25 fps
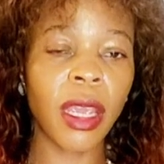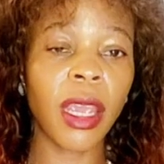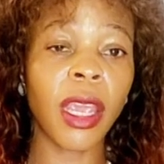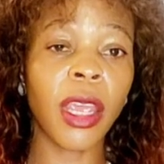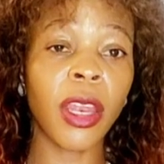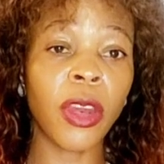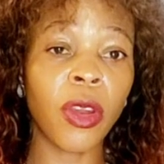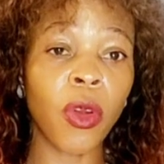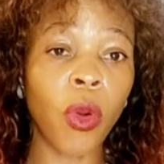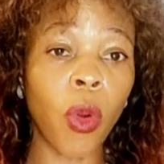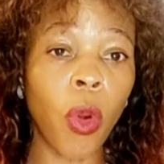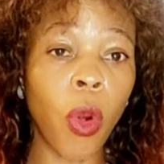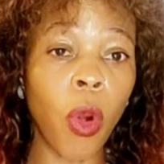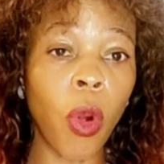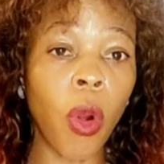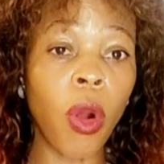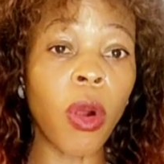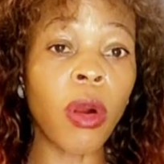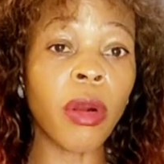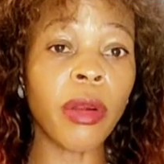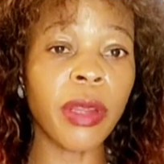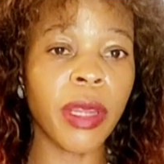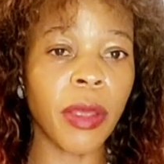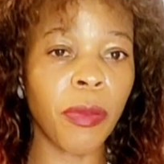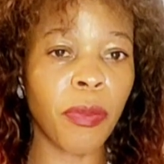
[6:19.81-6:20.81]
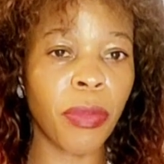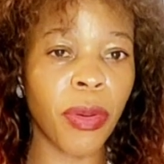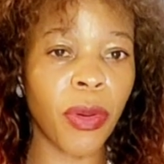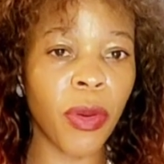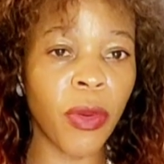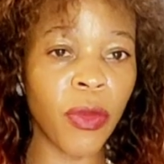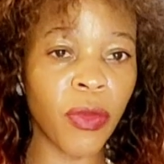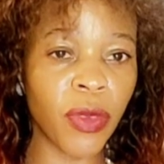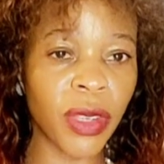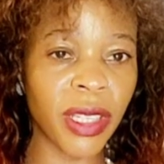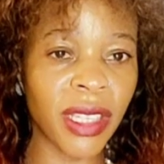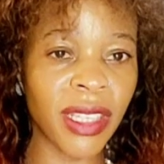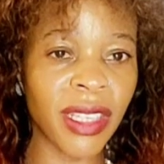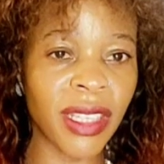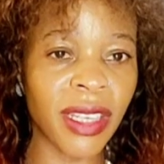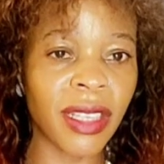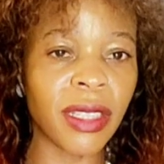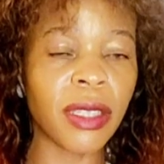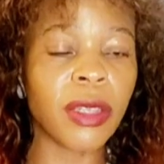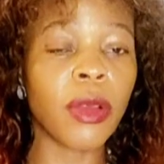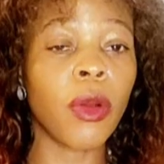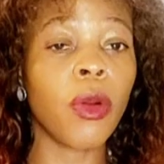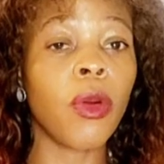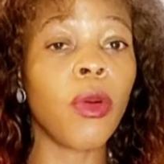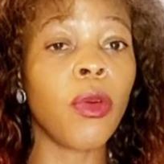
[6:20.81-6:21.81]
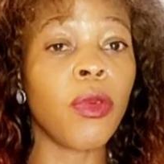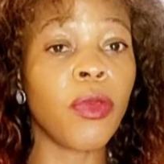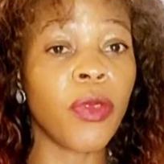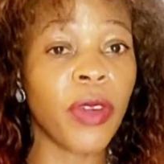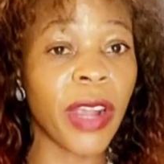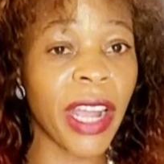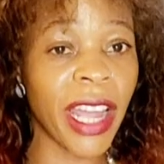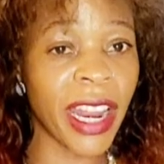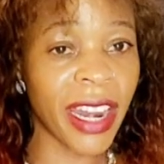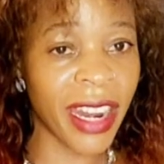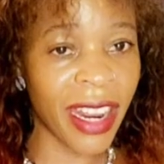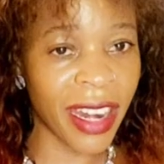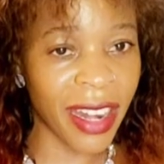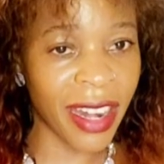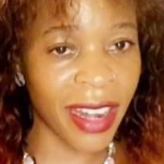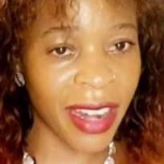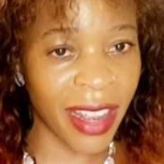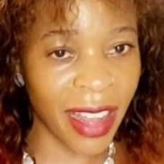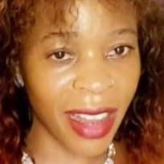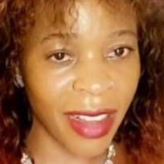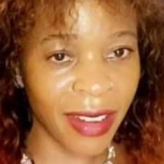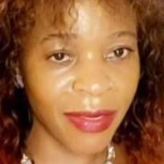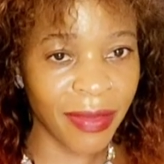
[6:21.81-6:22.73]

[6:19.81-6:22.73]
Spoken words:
in all the provinces of Canada.